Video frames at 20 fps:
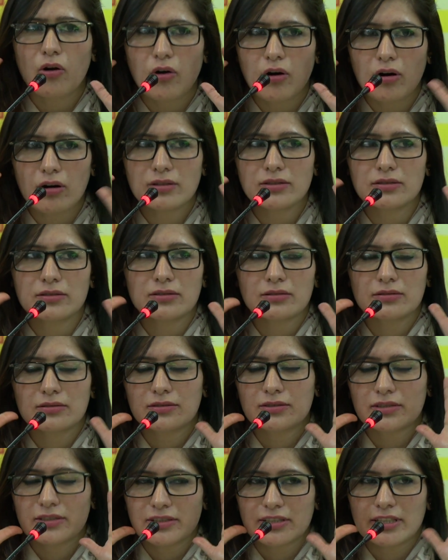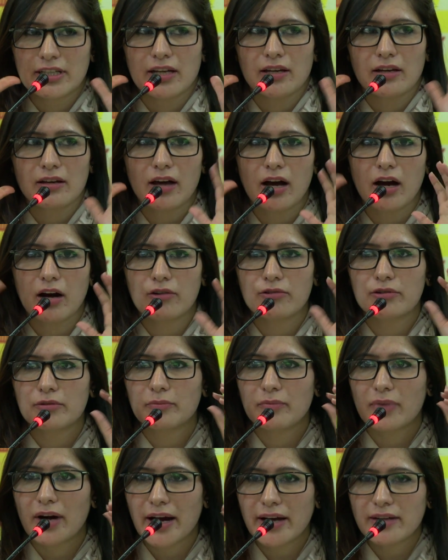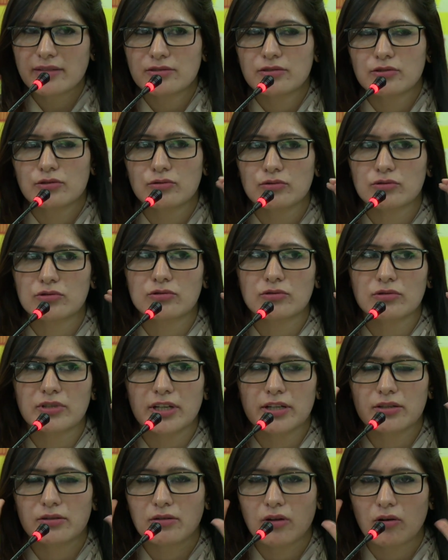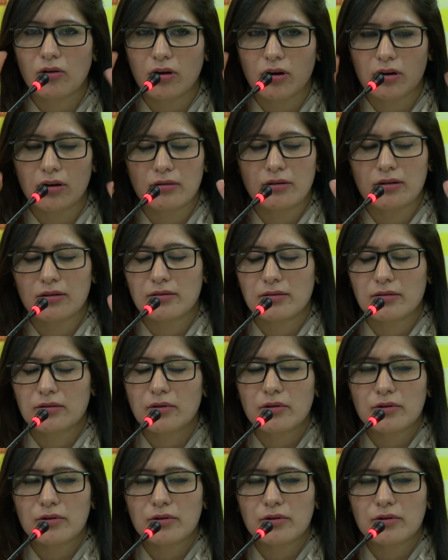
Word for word: all the day our minds used to get uh,